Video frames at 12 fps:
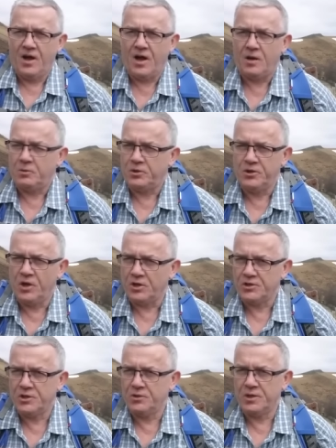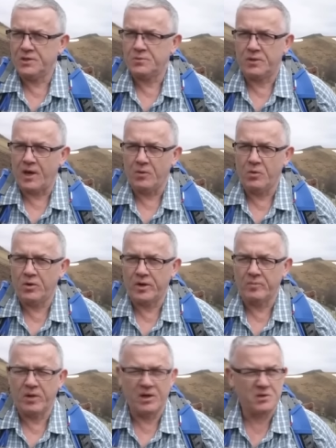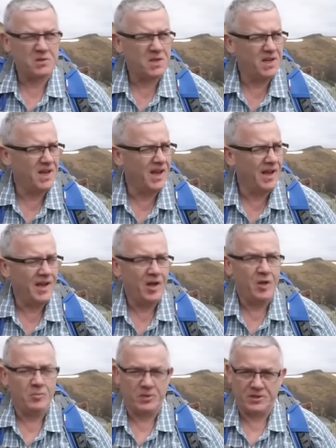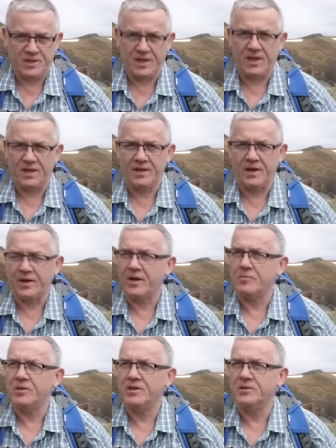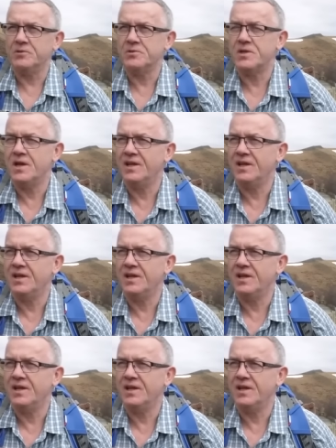I would not do this without walking poles particularly going up the hills.